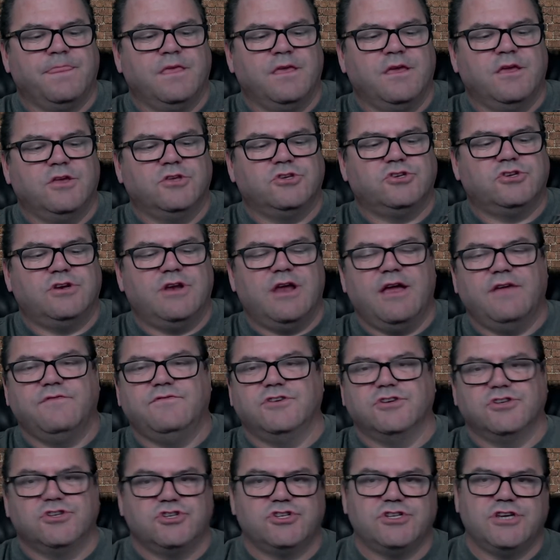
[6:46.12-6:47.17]
So now I've
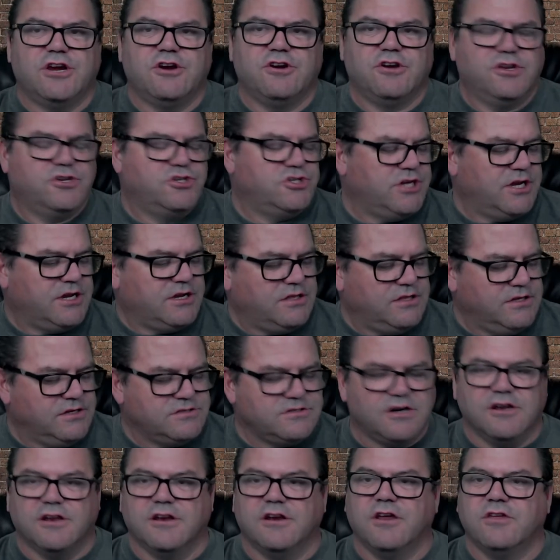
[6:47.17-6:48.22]
just shared a checklist
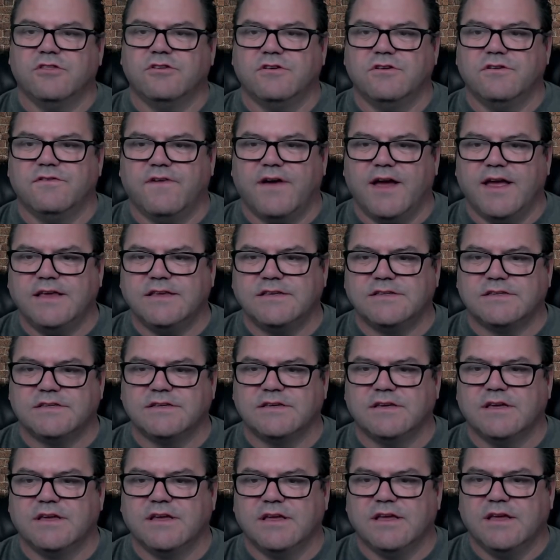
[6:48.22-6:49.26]
on another device.
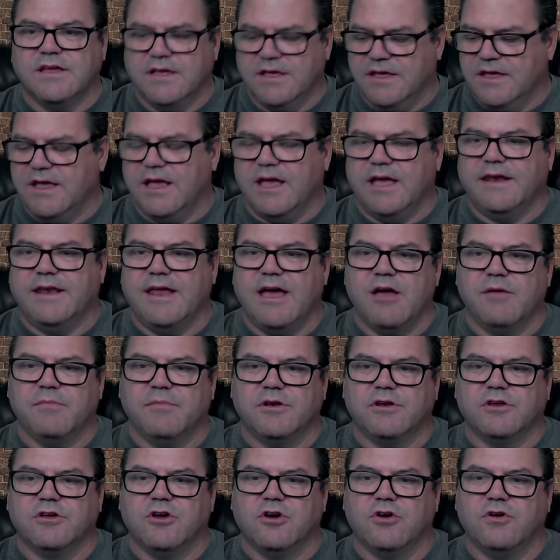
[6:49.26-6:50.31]
And now I'm going
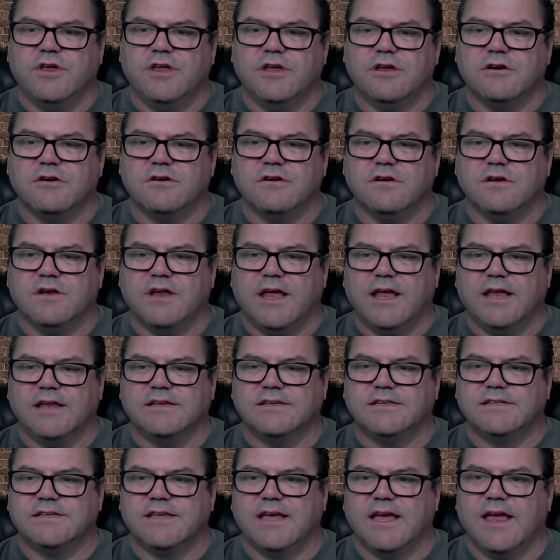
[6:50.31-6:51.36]
to go here and
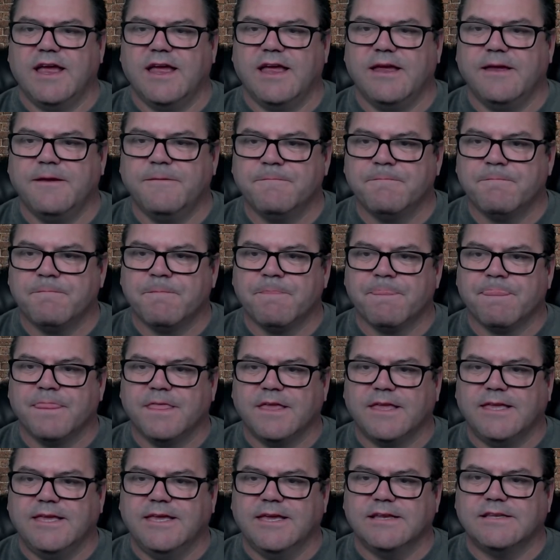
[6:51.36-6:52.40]
say
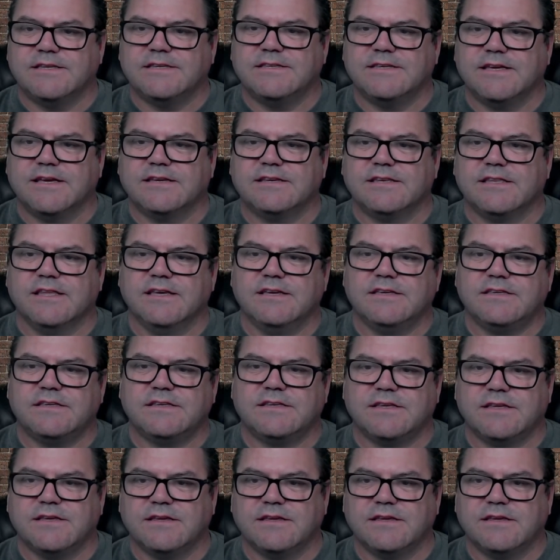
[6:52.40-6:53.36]
get synced list.